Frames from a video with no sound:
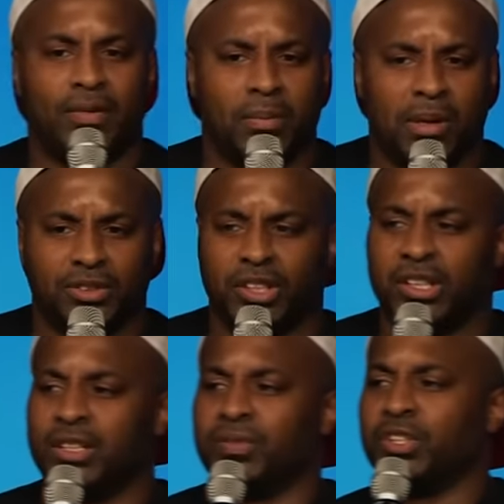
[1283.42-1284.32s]
month she did a
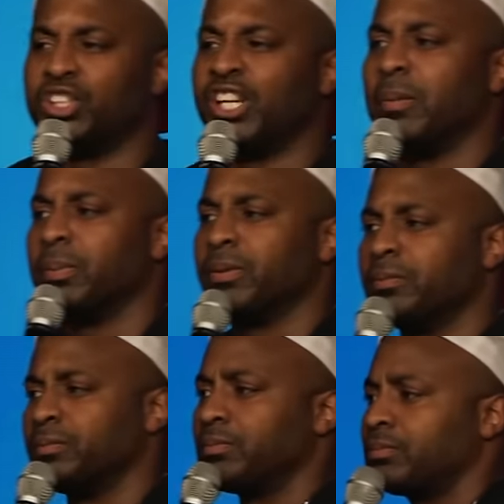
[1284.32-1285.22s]
different shape.
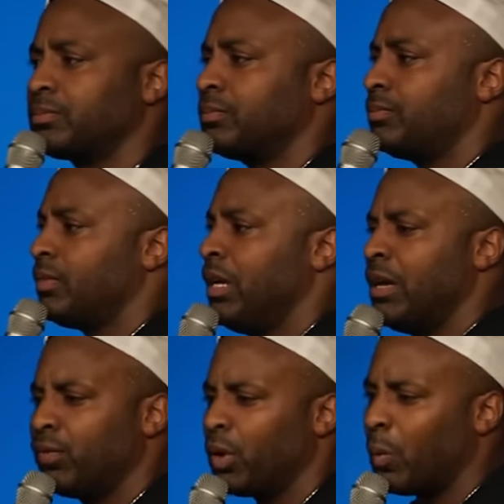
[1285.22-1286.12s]
And
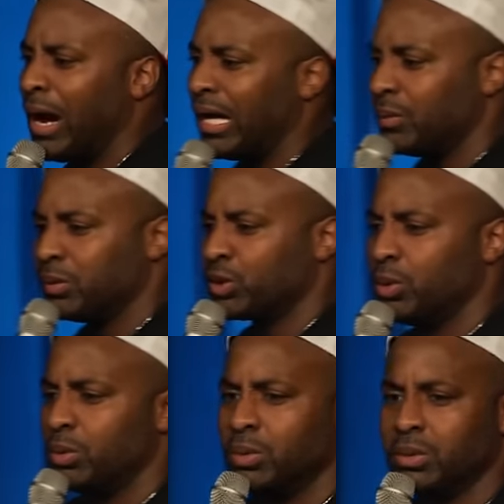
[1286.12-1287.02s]
for a while it was
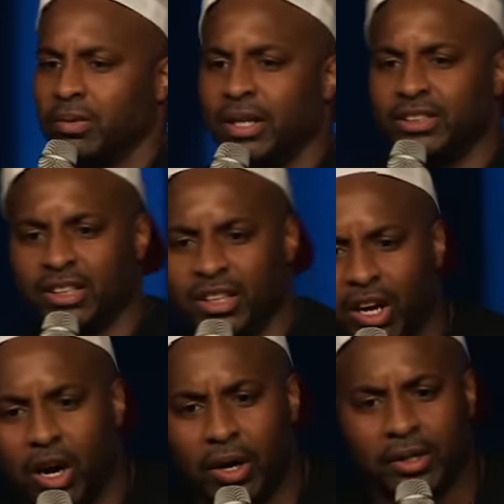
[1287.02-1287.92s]
cool, right? She did the
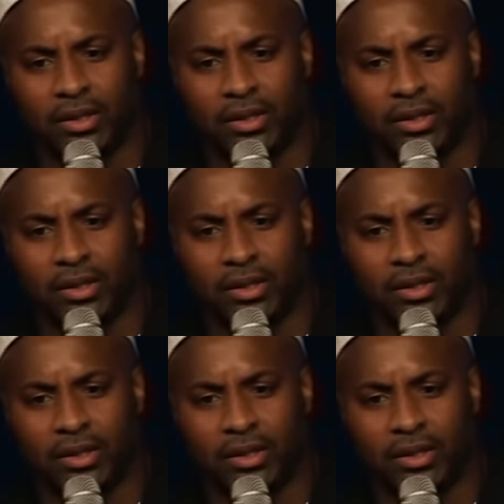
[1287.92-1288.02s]
heart,